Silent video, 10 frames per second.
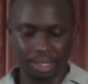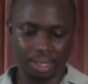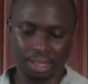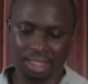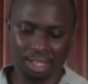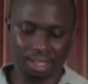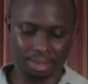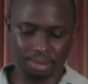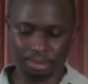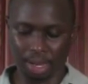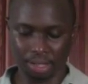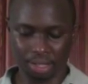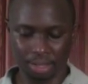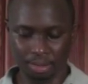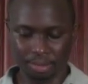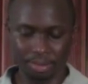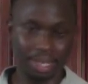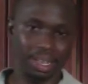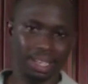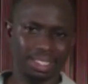didn't think it's actually,
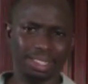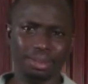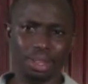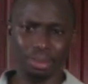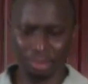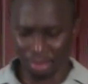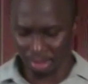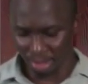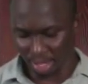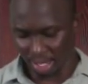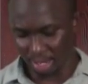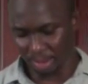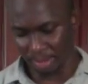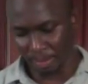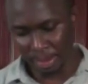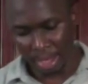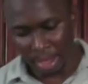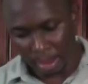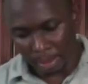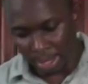well, I still went through the whole thing anyway.
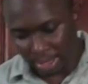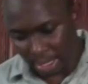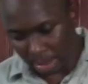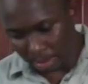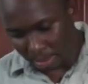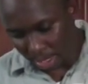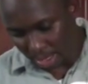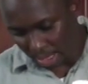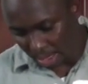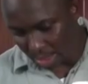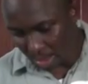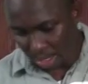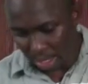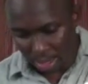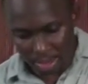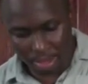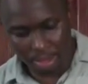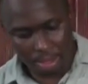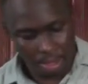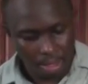But gonna take some of these,
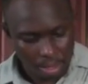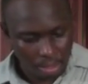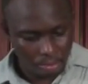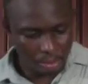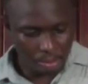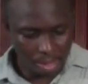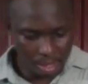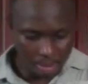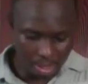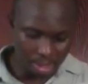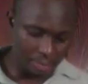throw them in the